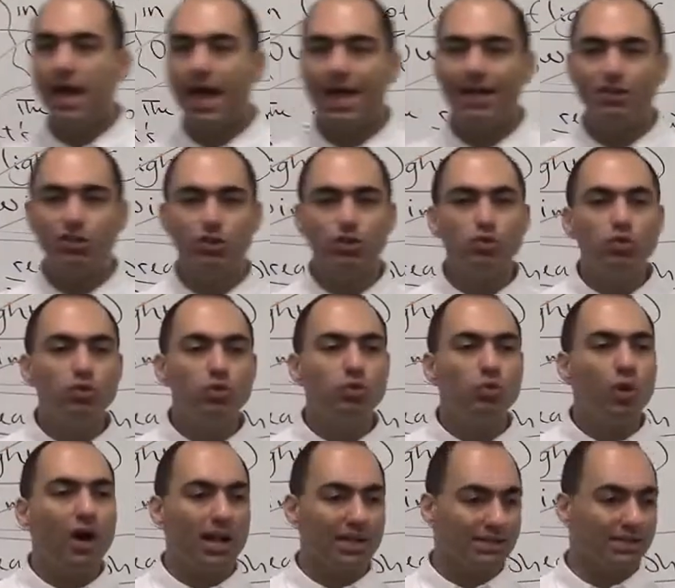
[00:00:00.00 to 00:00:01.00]
And due to
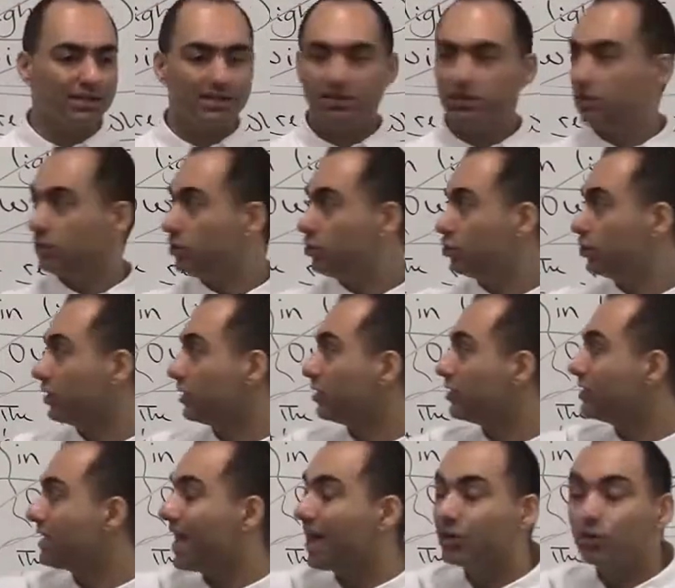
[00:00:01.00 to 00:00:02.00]
what? You should
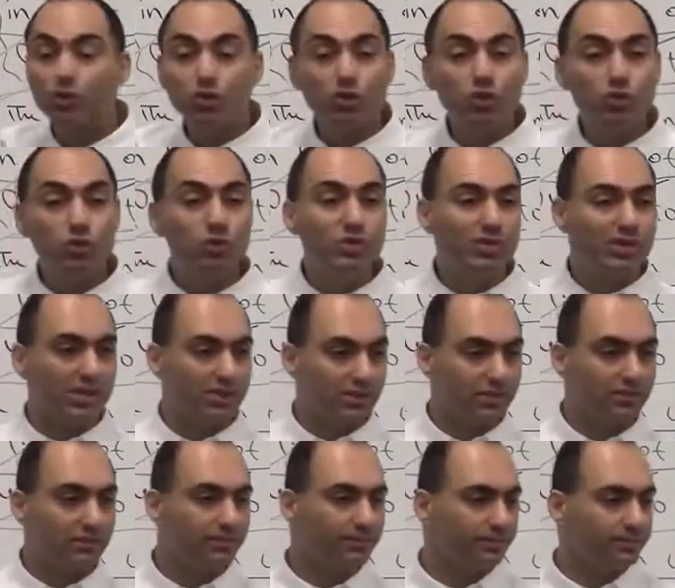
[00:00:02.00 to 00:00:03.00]
learn how to use
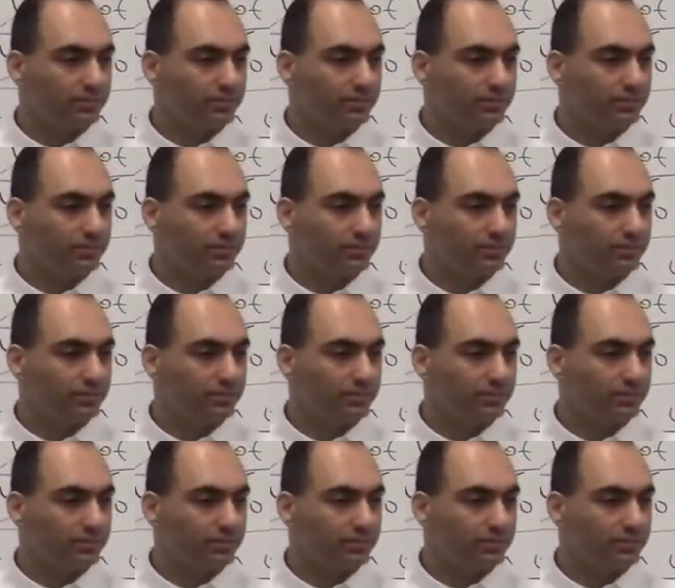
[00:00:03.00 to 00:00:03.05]
this.